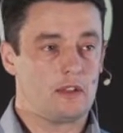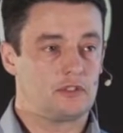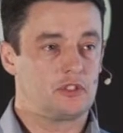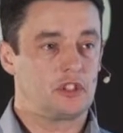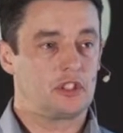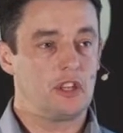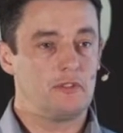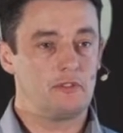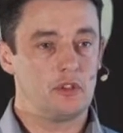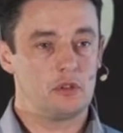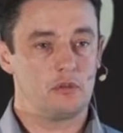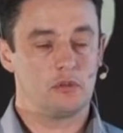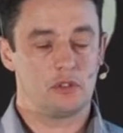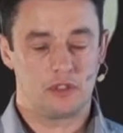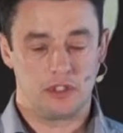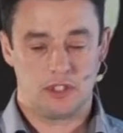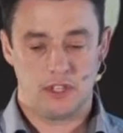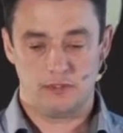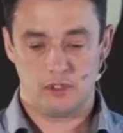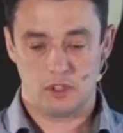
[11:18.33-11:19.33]
To
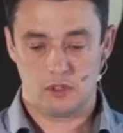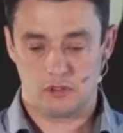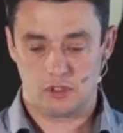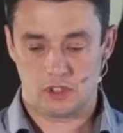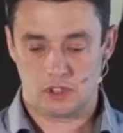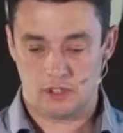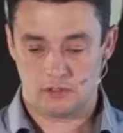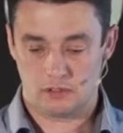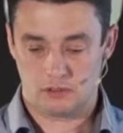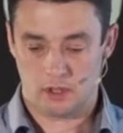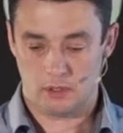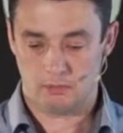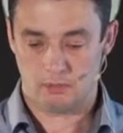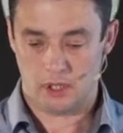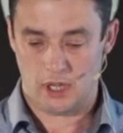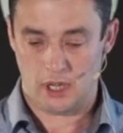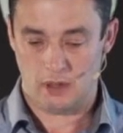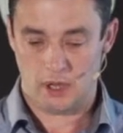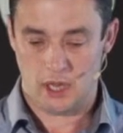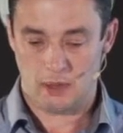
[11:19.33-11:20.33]
try and
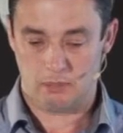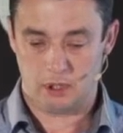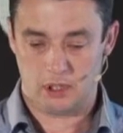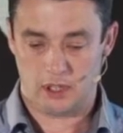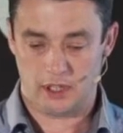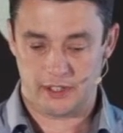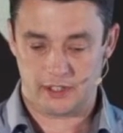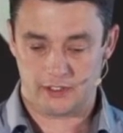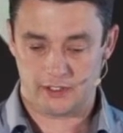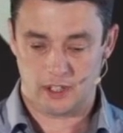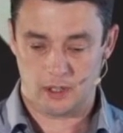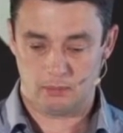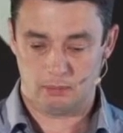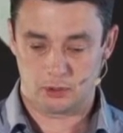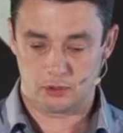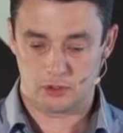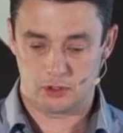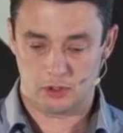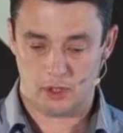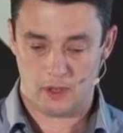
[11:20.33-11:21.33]
apply an
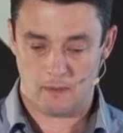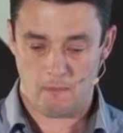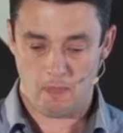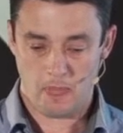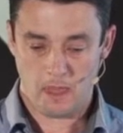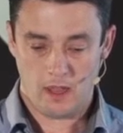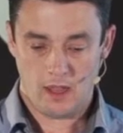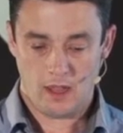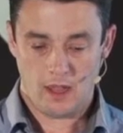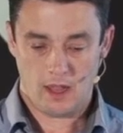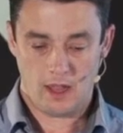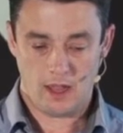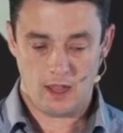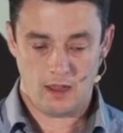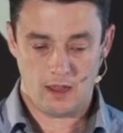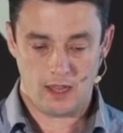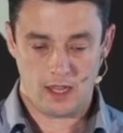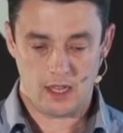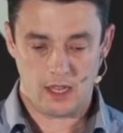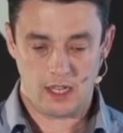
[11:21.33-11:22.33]
example to it,
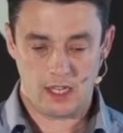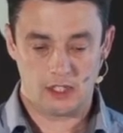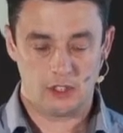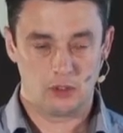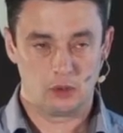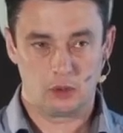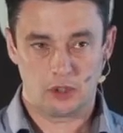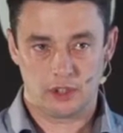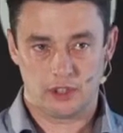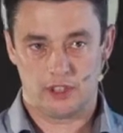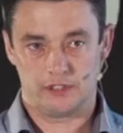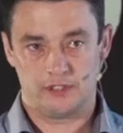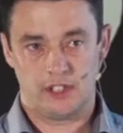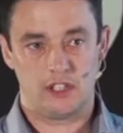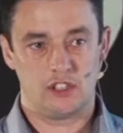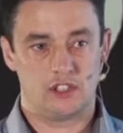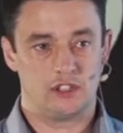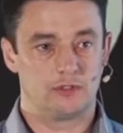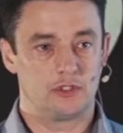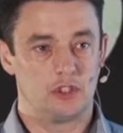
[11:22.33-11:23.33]
in an
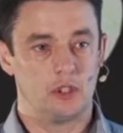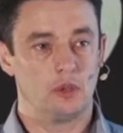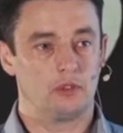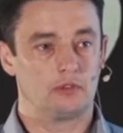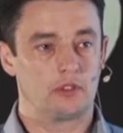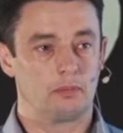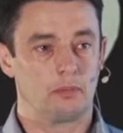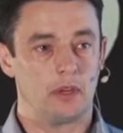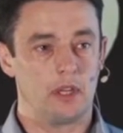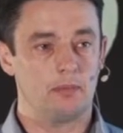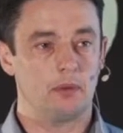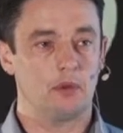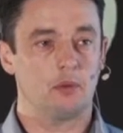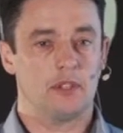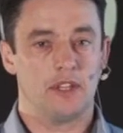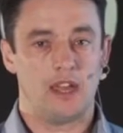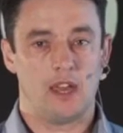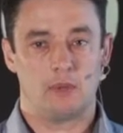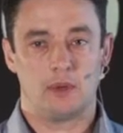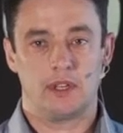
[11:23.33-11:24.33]
organisation of 200 people,
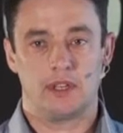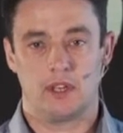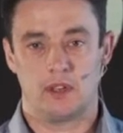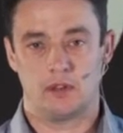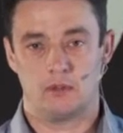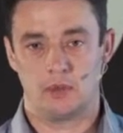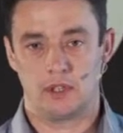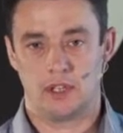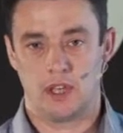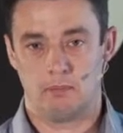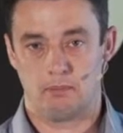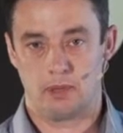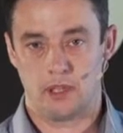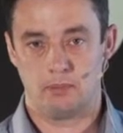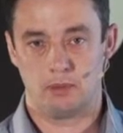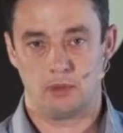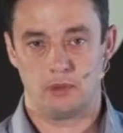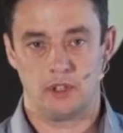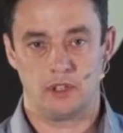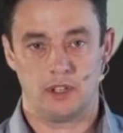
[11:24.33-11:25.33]
we get
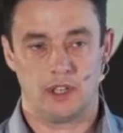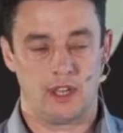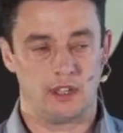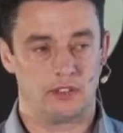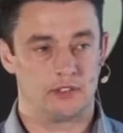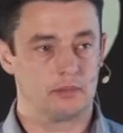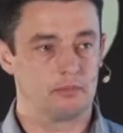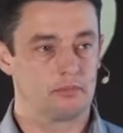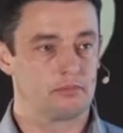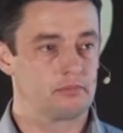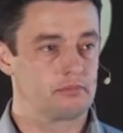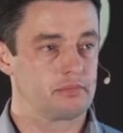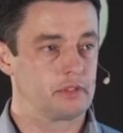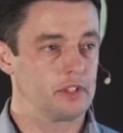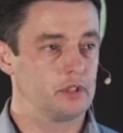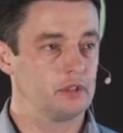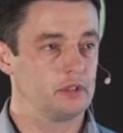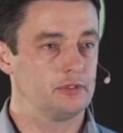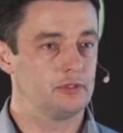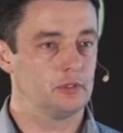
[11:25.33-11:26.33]
people that get some
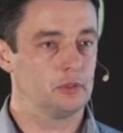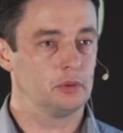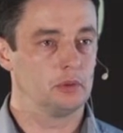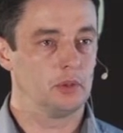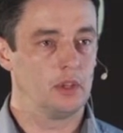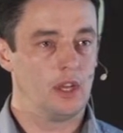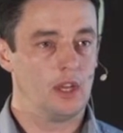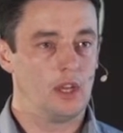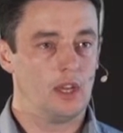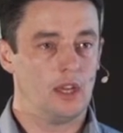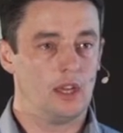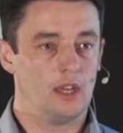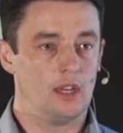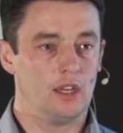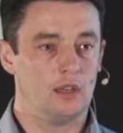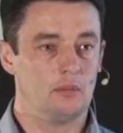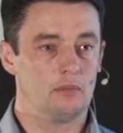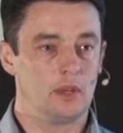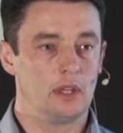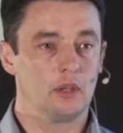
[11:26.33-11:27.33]
pretty awful
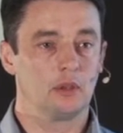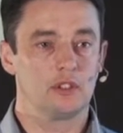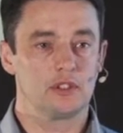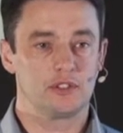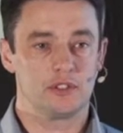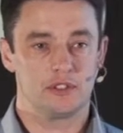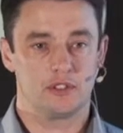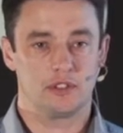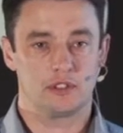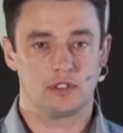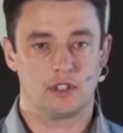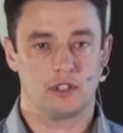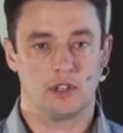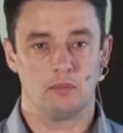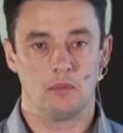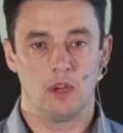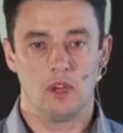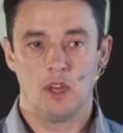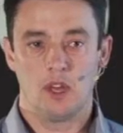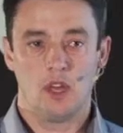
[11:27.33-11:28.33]
illnesses at
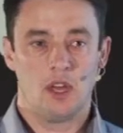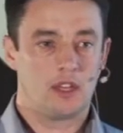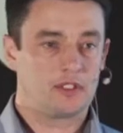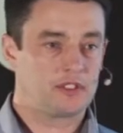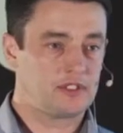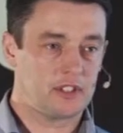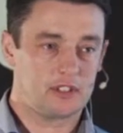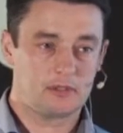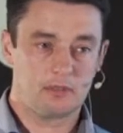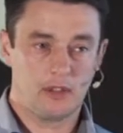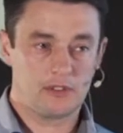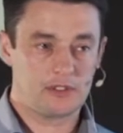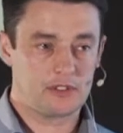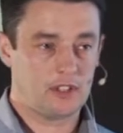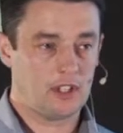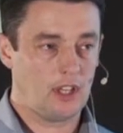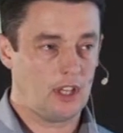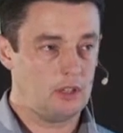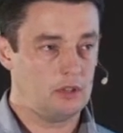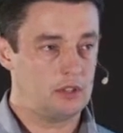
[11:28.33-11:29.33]
time. 6 months
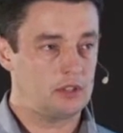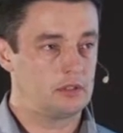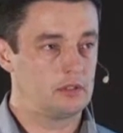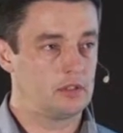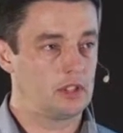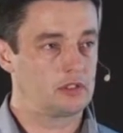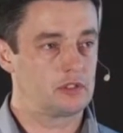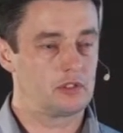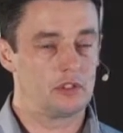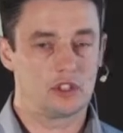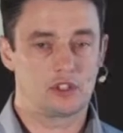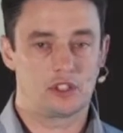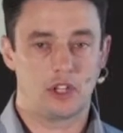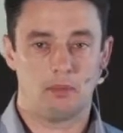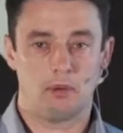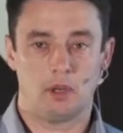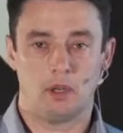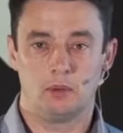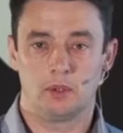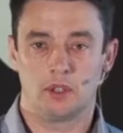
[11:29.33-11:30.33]
ago, a
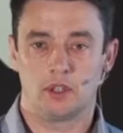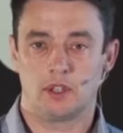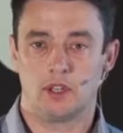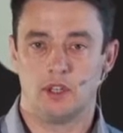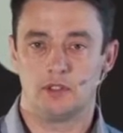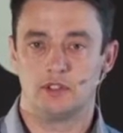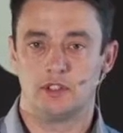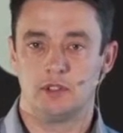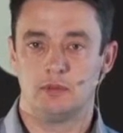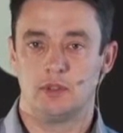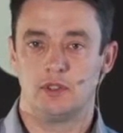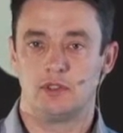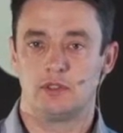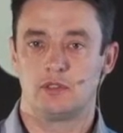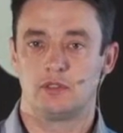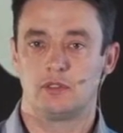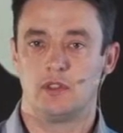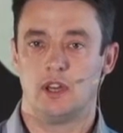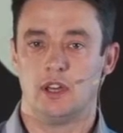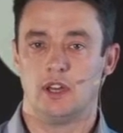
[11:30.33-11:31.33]
chap I worked closely
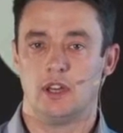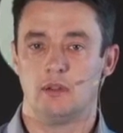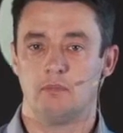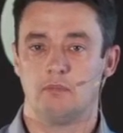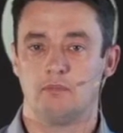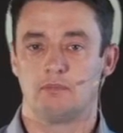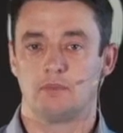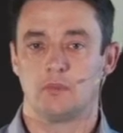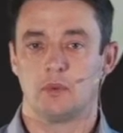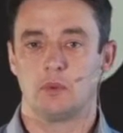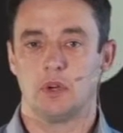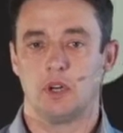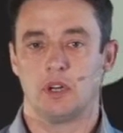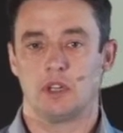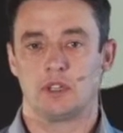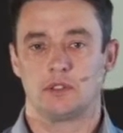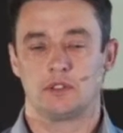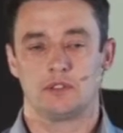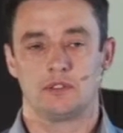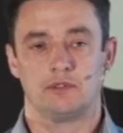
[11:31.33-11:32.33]
with
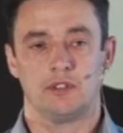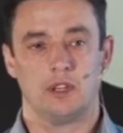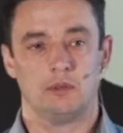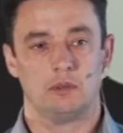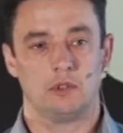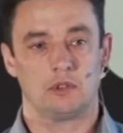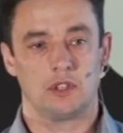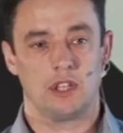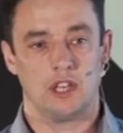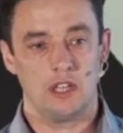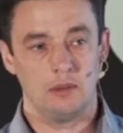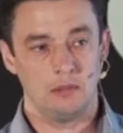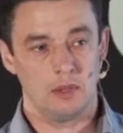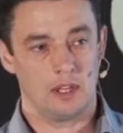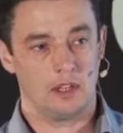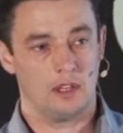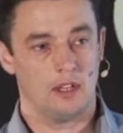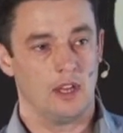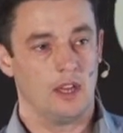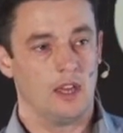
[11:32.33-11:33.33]
developed
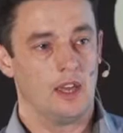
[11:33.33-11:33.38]
leukemia.